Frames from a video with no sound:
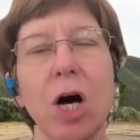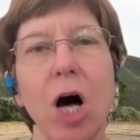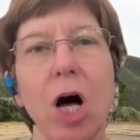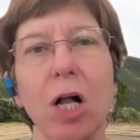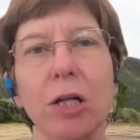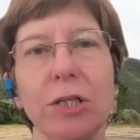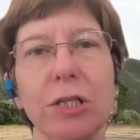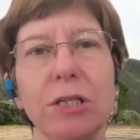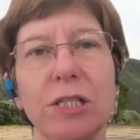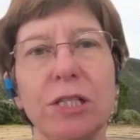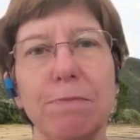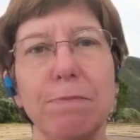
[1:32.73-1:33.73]
called
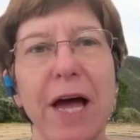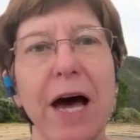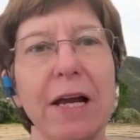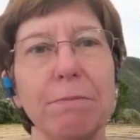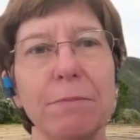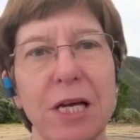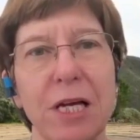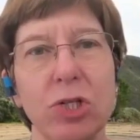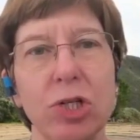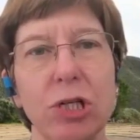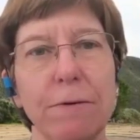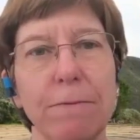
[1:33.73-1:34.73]
Deep
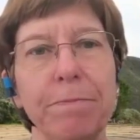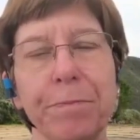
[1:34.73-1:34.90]
Adaptation.